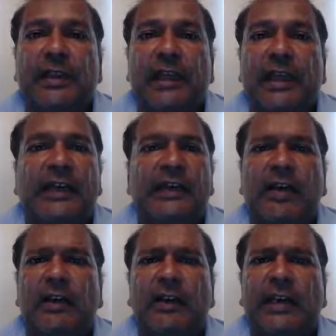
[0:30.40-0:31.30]
And you
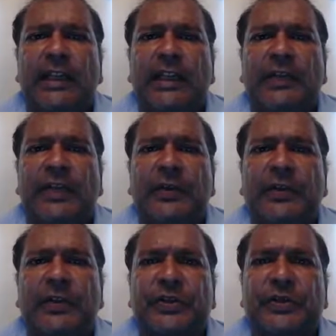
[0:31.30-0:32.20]
already know
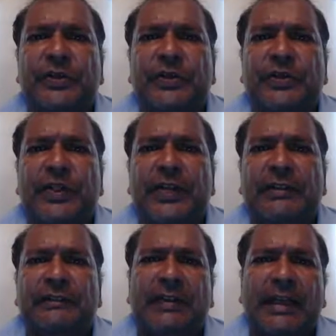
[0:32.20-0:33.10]
the tool. I
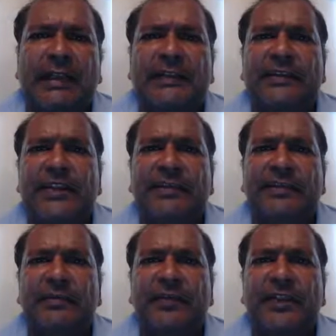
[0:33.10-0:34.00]
had a
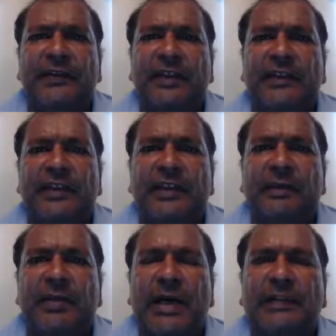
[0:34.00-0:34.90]
session previously
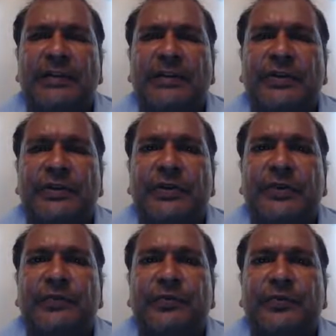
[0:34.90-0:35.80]
about the
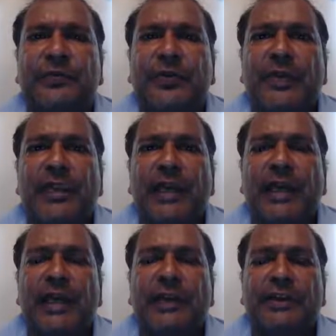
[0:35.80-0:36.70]
tool,
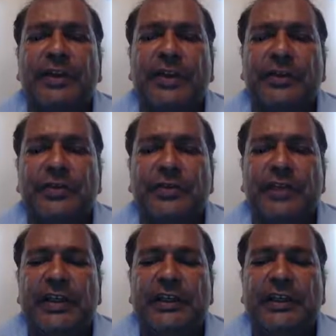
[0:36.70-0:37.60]
and you can use
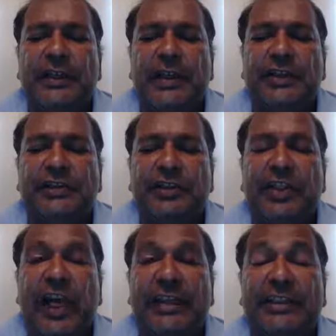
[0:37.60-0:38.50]
it as you'd
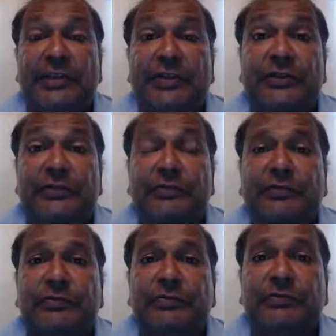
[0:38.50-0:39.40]
like to
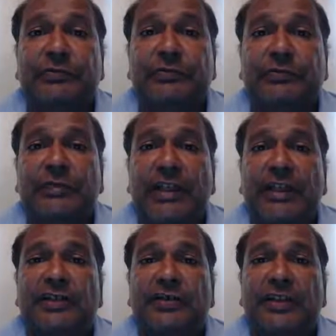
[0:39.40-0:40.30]
and
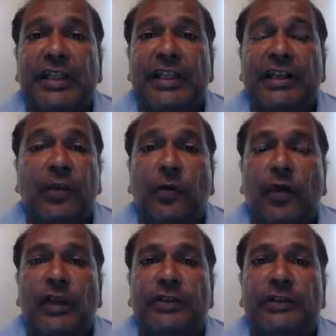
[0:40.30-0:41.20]
as you need or
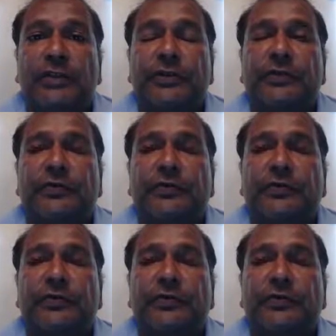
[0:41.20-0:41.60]
want to.